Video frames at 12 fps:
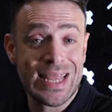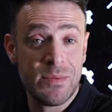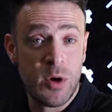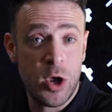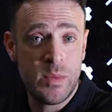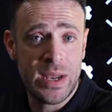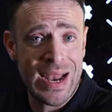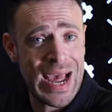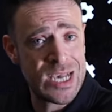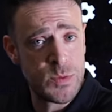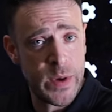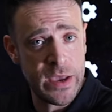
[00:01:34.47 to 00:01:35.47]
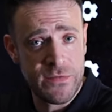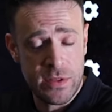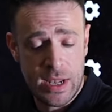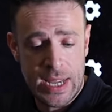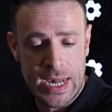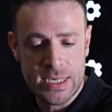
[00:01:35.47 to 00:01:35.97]
at the moment and has been for
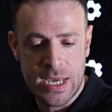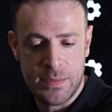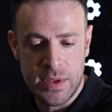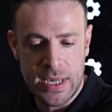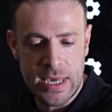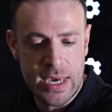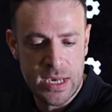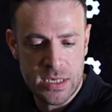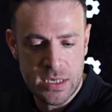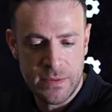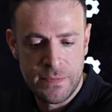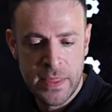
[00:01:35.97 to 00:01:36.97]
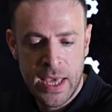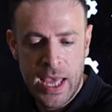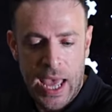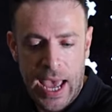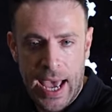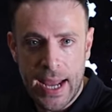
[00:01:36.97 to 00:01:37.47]
the last couple of years.
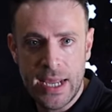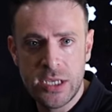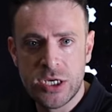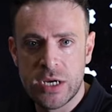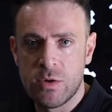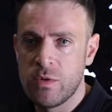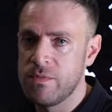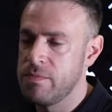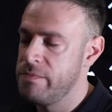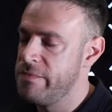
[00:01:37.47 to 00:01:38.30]
And in general,